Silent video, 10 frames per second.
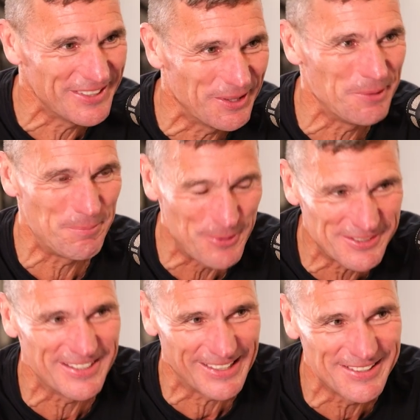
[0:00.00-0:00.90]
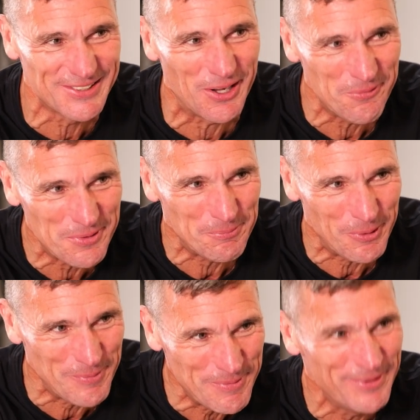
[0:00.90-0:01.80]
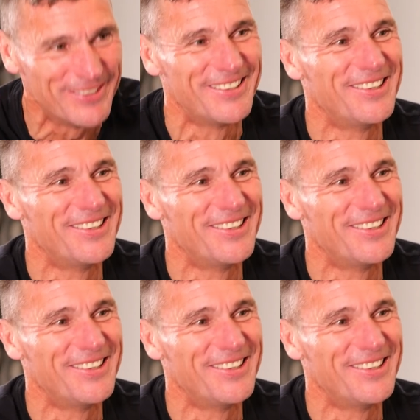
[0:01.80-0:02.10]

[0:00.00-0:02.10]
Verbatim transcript: the person that can solve the problem.